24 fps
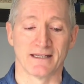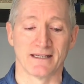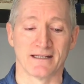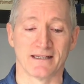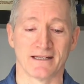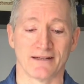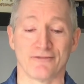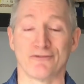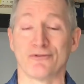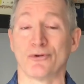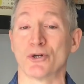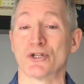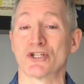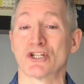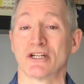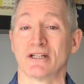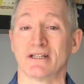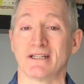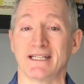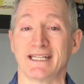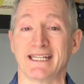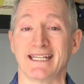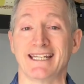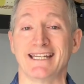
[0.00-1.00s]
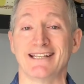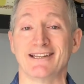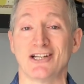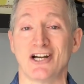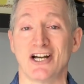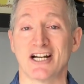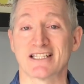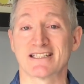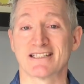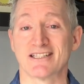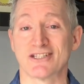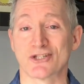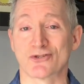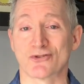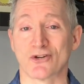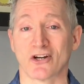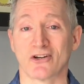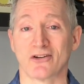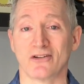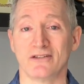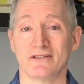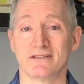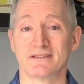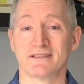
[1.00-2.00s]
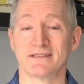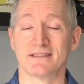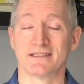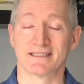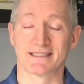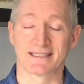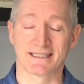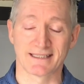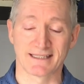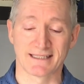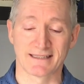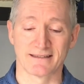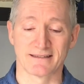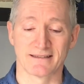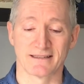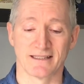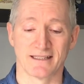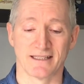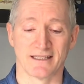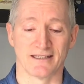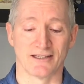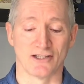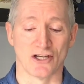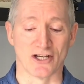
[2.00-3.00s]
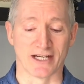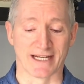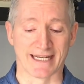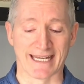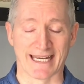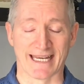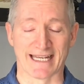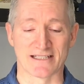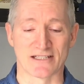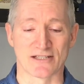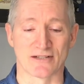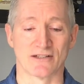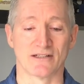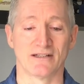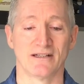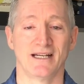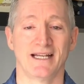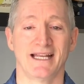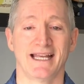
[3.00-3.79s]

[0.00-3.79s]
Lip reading: unfortunately, he lost his struggle to lung cancer.